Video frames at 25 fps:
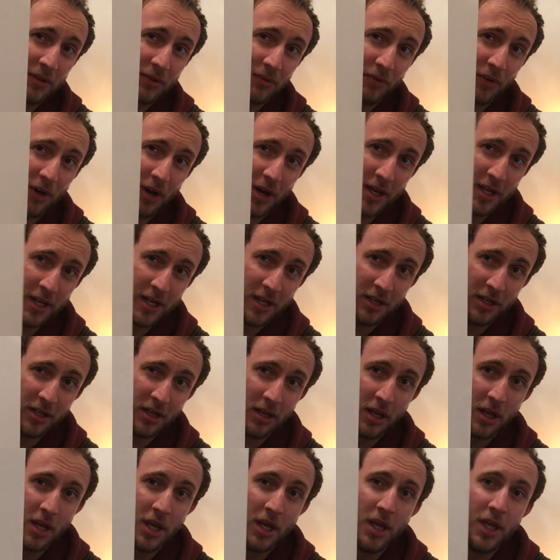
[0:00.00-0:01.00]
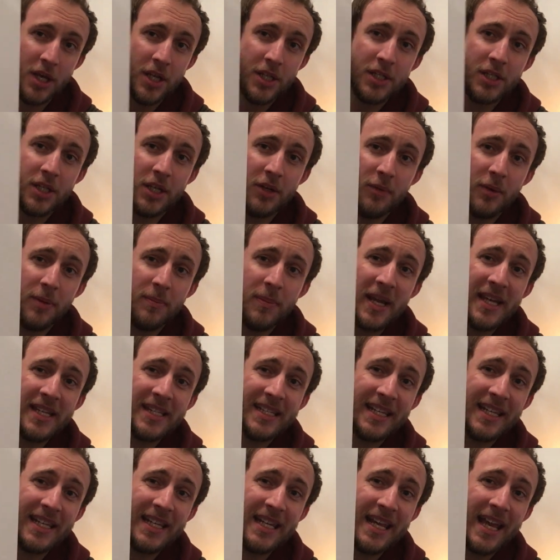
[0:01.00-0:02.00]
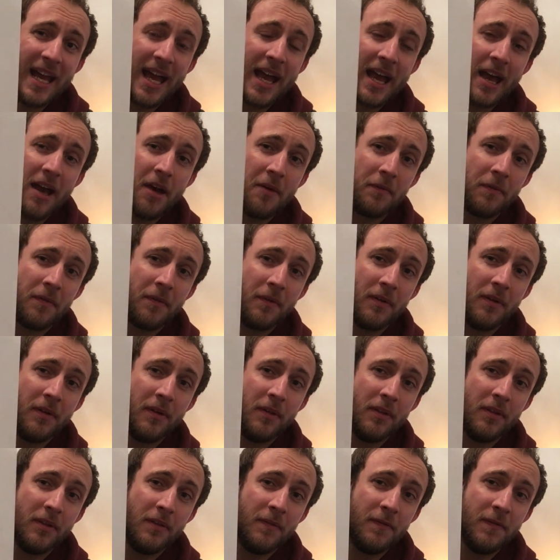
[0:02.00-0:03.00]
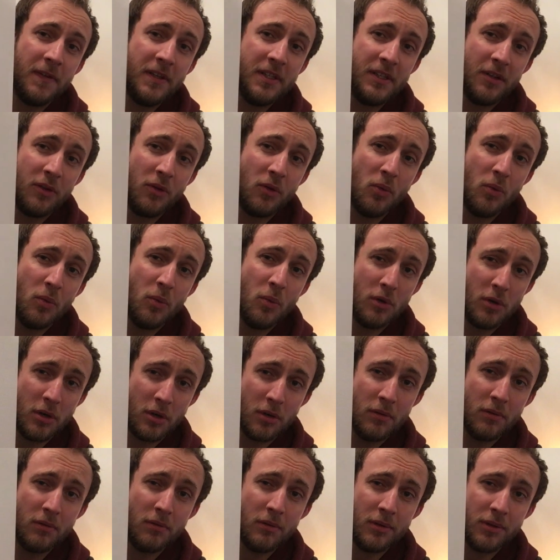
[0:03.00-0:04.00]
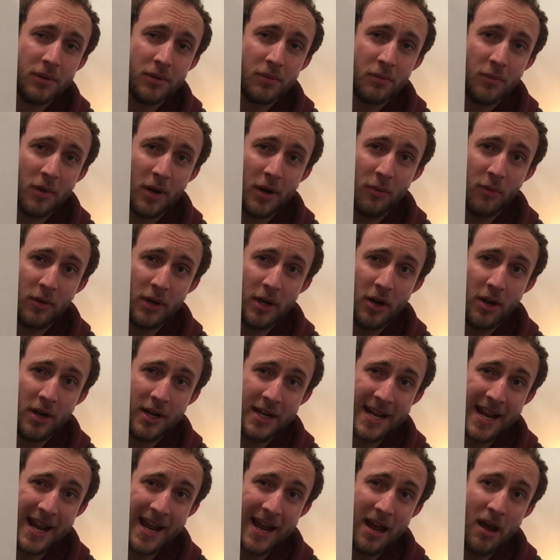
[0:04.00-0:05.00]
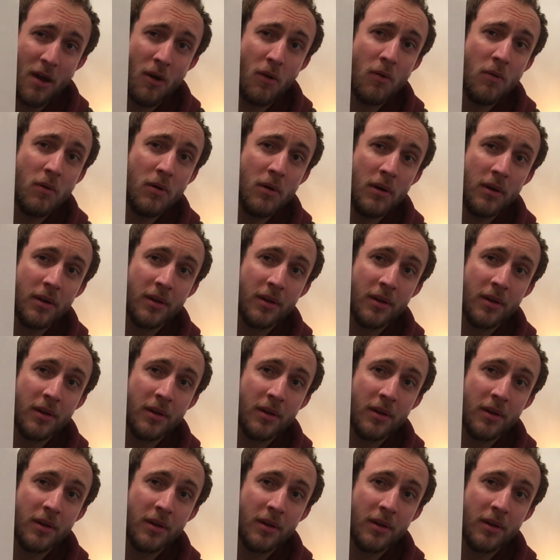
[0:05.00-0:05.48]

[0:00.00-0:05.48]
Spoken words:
writing. So we basically have the physical world where we are now,